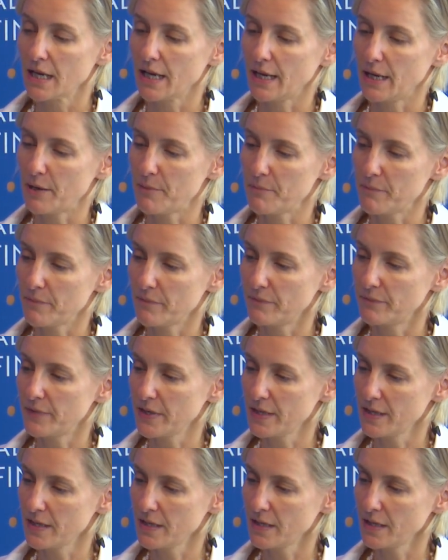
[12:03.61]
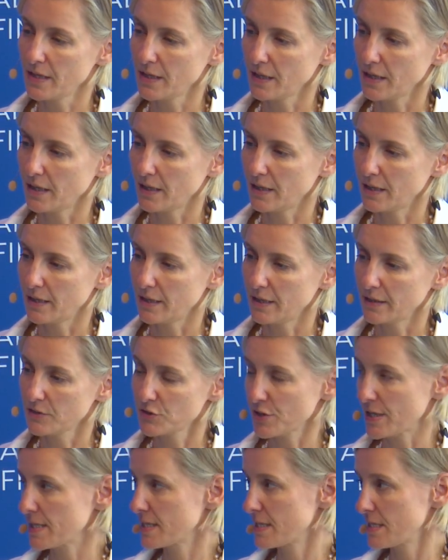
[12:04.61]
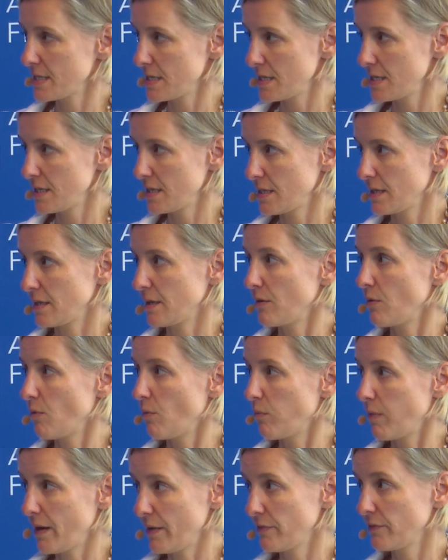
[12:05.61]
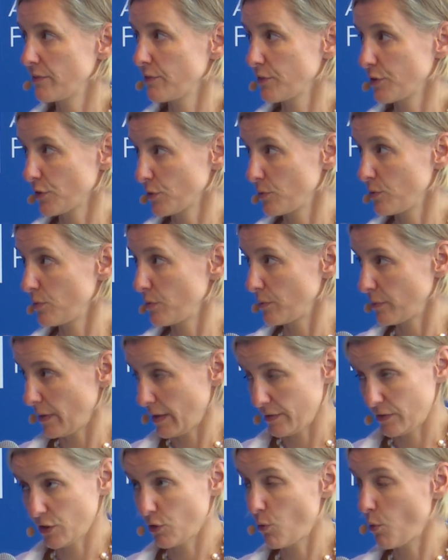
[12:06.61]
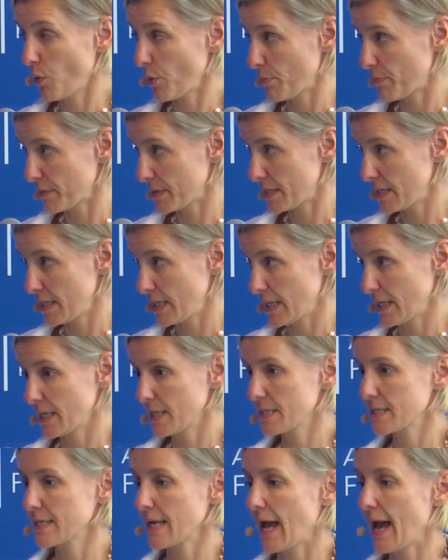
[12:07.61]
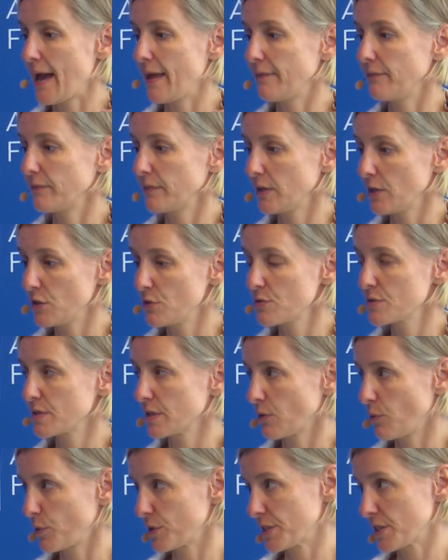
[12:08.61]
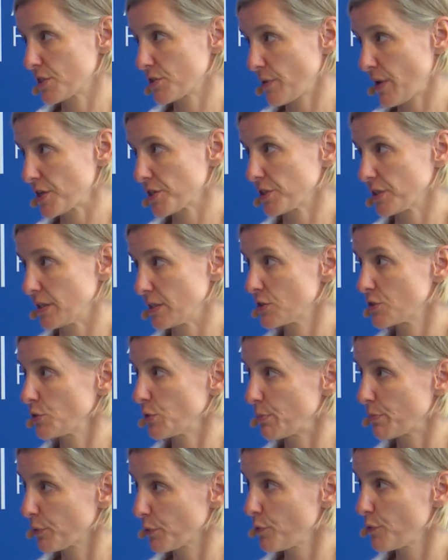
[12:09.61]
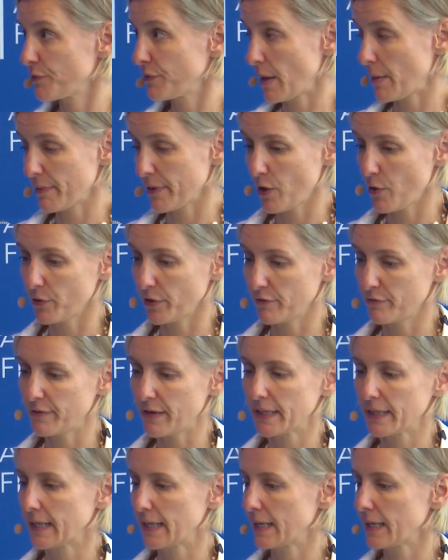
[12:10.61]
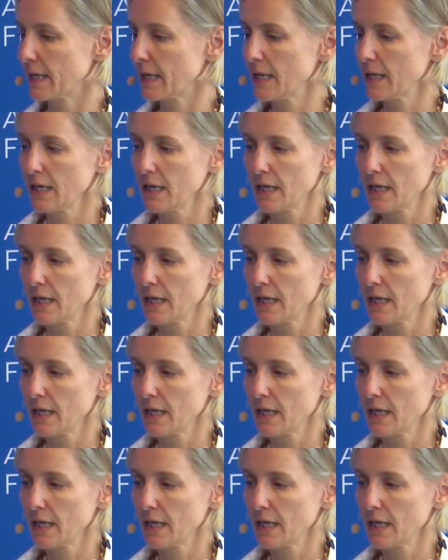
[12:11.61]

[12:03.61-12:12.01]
the trustee went through the court proceedings and used the court discretion to approve that priority funding,